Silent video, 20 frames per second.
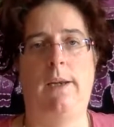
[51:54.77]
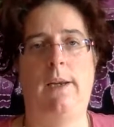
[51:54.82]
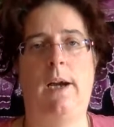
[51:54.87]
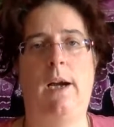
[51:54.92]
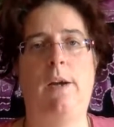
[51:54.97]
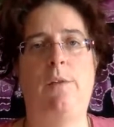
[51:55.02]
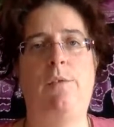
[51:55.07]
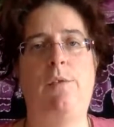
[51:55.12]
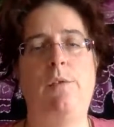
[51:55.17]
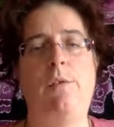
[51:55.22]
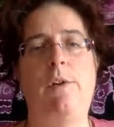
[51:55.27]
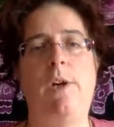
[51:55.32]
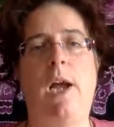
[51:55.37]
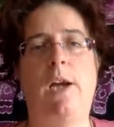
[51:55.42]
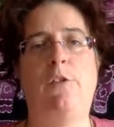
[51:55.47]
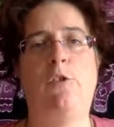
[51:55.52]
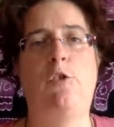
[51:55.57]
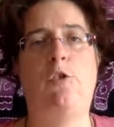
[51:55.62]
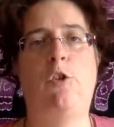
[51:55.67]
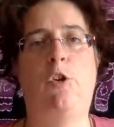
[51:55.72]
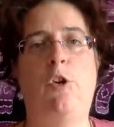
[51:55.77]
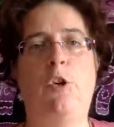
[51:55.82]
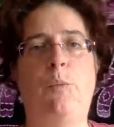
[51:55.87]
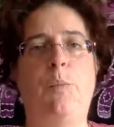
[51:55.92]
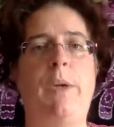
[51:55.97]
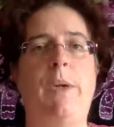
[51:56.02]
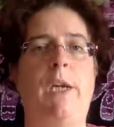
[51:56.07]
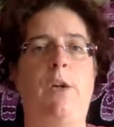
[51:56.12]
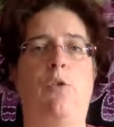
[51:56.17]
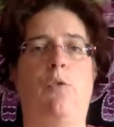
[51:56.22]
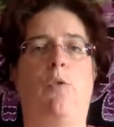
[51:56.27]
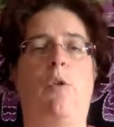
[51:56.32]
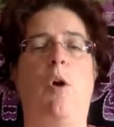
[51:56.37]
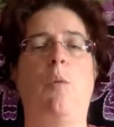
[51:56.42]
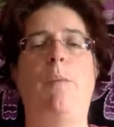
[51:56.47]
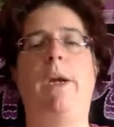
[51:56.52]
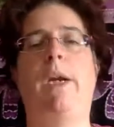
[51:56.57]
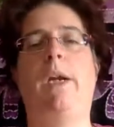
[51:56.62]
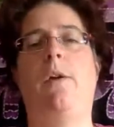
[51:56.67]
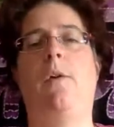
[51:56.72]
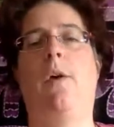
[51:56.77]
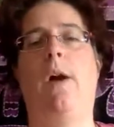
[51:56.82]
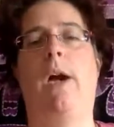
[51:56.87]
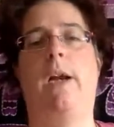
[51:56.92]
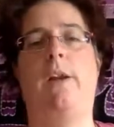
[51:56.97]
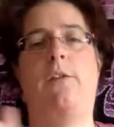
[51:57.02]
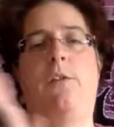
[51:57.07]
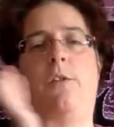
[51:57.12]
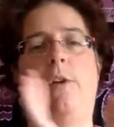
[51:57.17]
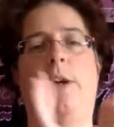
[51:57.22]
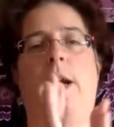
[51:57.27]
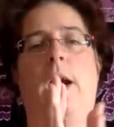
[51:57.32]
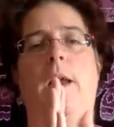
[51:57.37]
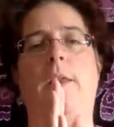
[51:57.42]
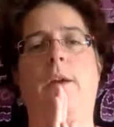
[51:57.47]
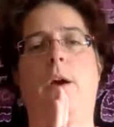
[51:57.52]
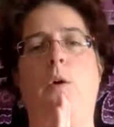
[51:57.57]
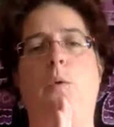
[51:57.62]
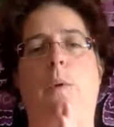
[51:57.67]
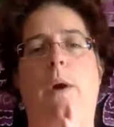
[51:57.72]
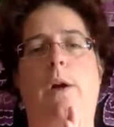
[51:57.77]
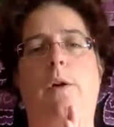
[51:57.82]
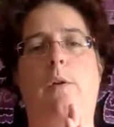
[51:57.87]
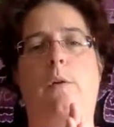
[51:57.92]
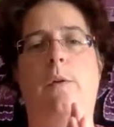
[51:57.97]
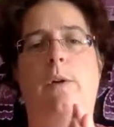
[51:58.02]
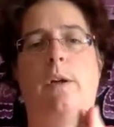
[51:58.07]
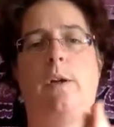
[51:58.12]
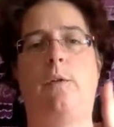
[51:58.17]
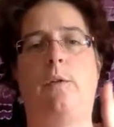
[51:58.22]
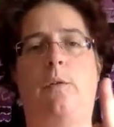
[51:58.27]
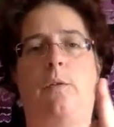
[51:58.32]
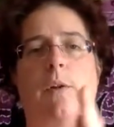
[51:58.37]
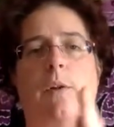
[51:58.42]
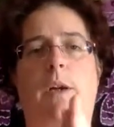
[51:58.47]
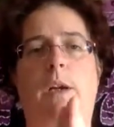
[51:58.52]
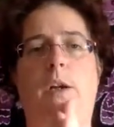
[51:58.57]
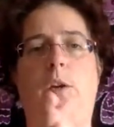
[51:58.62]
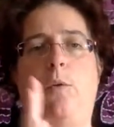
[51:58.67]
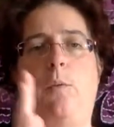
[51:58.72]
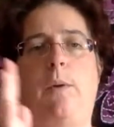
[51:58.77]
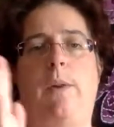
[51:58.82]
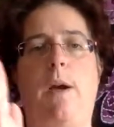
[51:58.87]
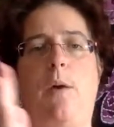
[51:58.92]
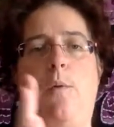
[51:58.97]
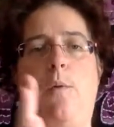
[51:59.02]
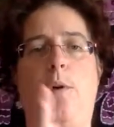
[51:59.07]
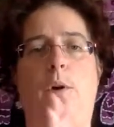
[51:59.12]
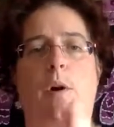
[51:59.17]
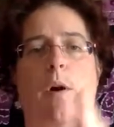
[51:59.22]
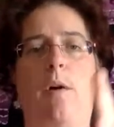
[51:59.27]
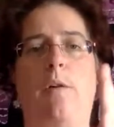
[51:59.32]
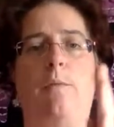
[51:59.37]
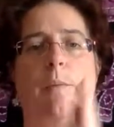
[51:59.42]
now, if you would like to join me in rubbing your hands together, we are going to finish with our love